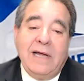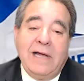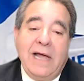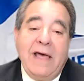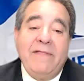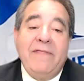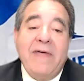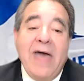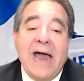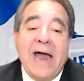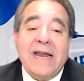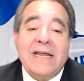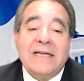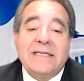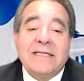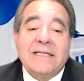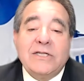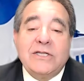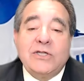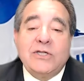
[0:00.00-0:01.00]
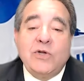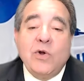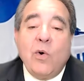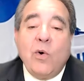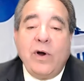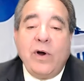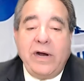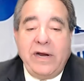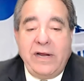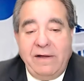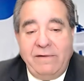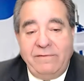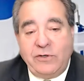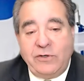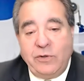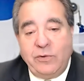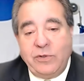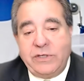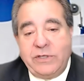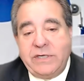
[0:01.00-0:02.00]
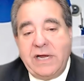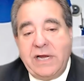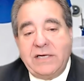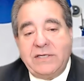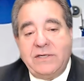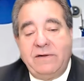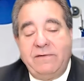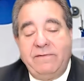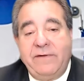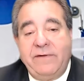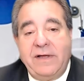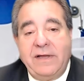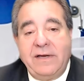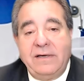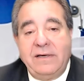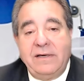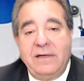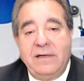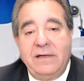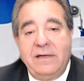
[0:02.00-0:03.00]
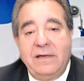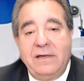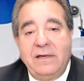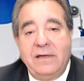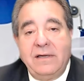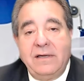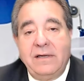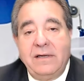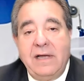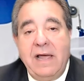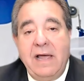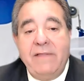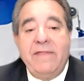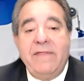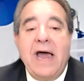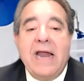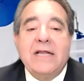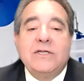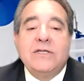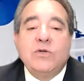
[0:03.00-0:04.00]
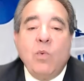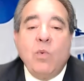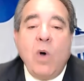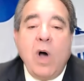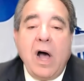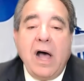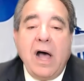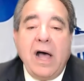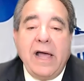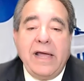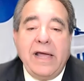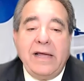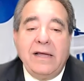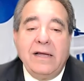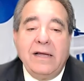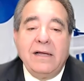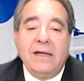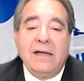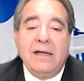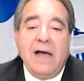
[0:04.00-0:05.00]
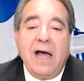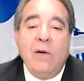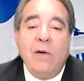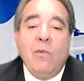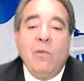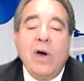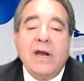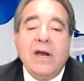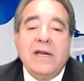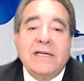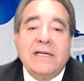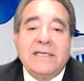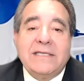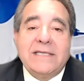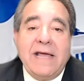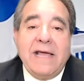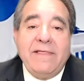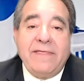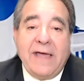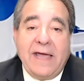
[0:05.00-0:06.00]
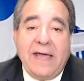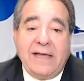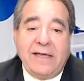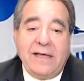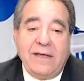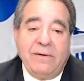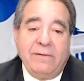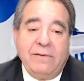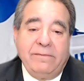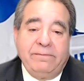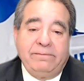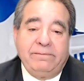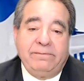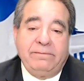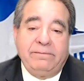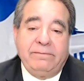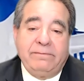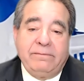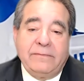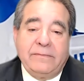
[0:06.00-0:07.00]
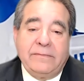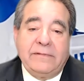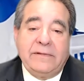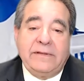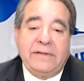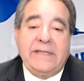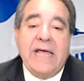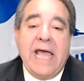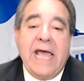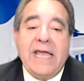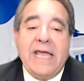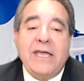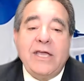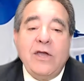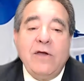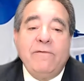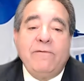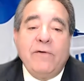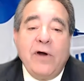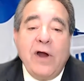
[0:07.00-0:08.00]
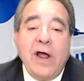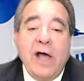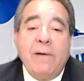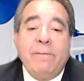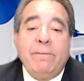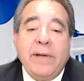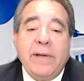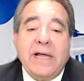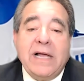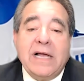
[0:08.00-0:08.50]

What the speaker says: And that is the story of Jewish National Fund. And that is why I wanted to say thank you. Thank you for helping